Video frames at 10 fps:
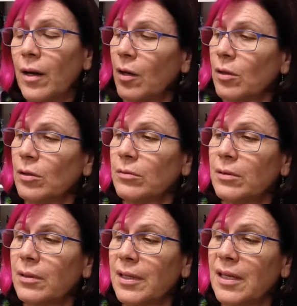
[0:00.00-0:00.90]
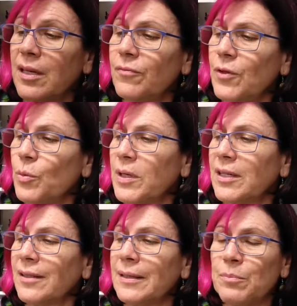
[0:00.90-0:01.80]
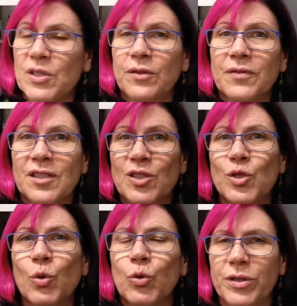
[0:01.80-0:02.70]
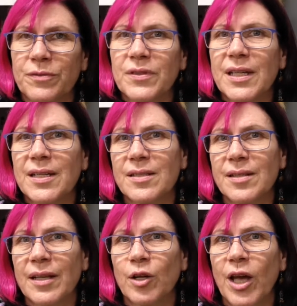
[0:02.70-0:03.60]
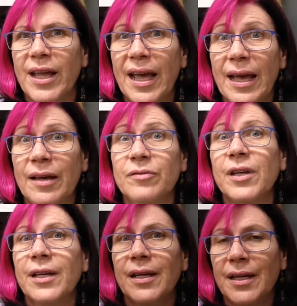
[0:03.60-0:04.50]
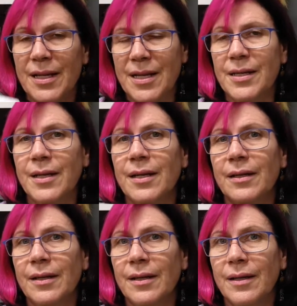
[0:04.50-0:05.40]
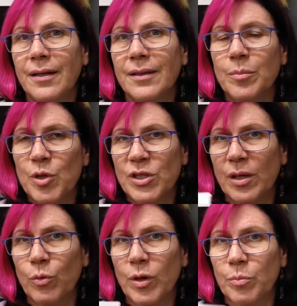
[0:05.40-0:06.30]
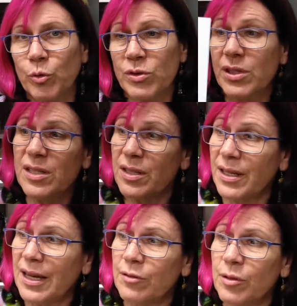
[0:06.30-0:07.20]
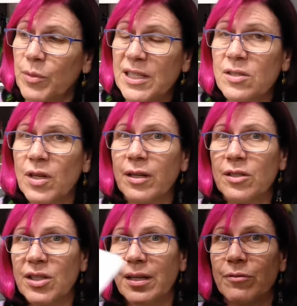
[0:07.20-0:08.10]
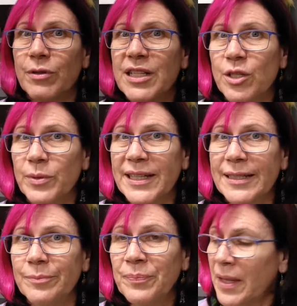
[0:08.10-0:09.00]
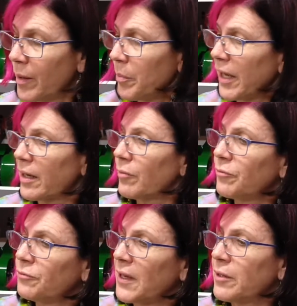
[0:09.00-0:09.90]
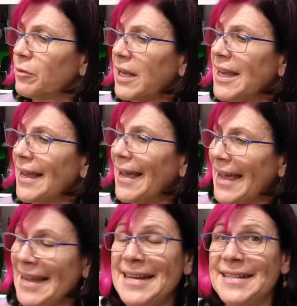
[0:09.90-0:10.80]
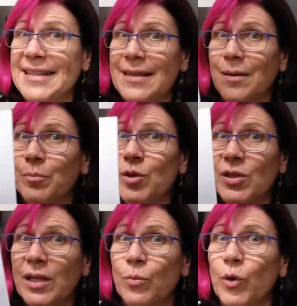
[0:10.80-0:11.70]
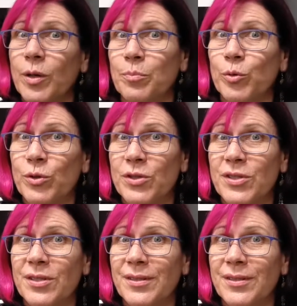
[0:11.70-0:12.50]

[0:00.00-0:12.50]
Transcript: I'll give you a glimpse of the sort of things that I have in the music workbooks. These are the current ones, like I said, redoing it, but very handy music workbooks.